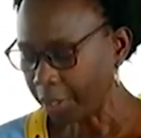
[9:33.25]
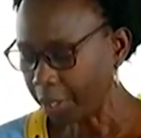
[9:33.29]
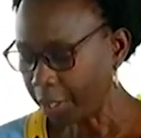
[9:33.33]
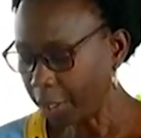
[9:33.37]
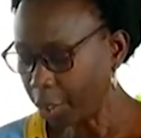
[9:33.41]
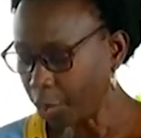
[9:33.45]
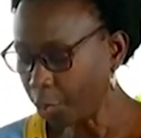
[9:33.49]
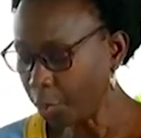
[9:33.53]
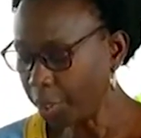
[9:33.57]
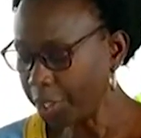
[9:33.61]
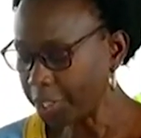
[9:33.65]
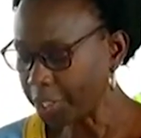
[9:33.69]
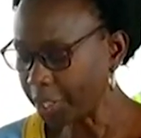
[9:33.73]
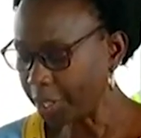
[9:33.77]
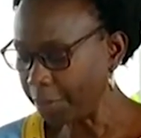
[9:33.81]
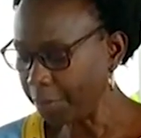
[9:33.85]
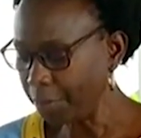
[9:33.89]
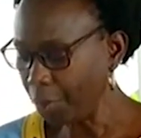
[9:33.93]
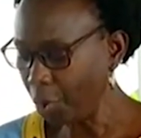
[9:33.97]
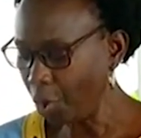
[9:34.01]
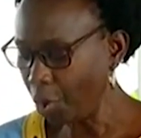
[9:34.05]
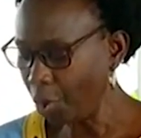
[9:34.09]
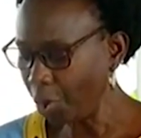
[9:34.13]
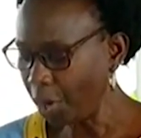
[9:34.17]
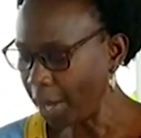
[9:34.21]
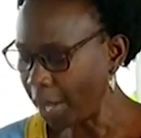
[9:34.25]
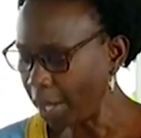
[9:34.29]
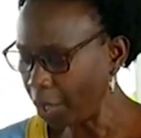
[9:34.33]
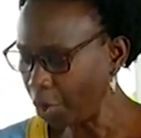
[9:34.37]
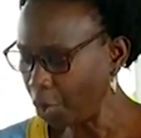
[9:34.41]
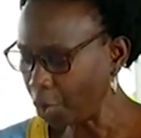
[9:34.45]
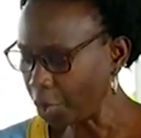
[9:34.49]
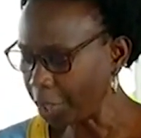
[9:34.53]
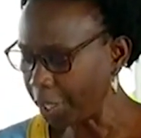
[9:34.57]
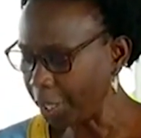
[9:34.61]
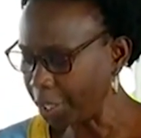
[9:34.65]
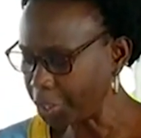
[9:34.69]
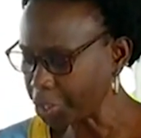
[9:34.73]
equitable
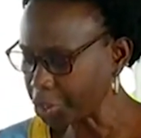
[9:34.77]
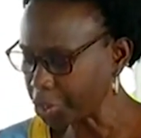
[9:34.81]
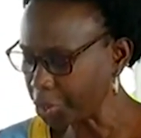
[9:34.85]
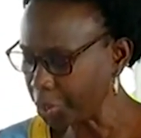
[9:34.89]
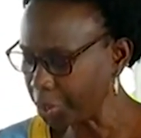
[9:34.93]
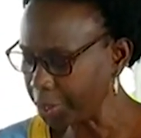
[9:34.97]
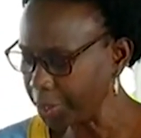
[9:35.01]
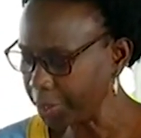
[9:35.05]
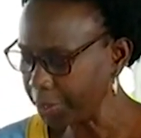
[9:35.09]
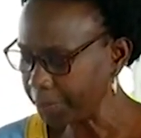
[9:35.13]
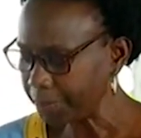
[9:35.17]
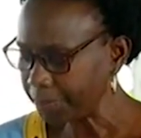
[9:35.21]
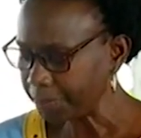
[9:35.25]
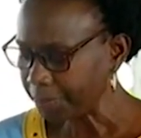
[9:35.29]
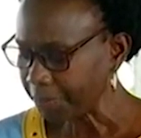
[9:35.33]
allocation